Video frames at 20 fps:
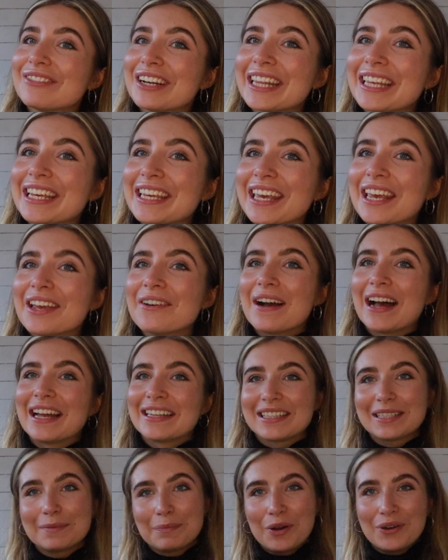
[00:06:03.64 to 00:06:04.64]
really cute,
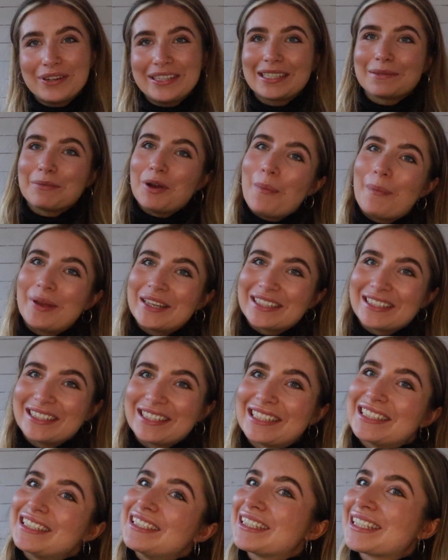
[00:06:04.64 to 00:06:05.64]
and supporting small
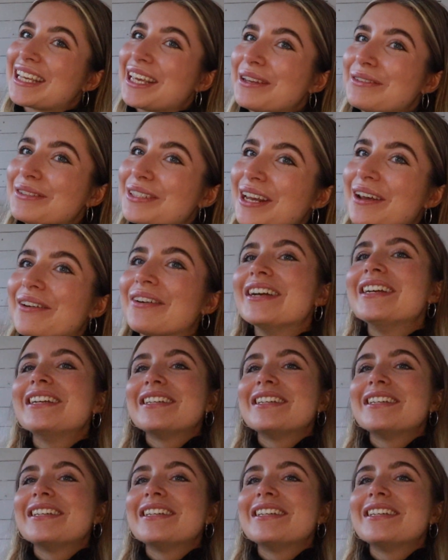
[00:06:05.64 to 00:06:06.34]
businesses is cute too.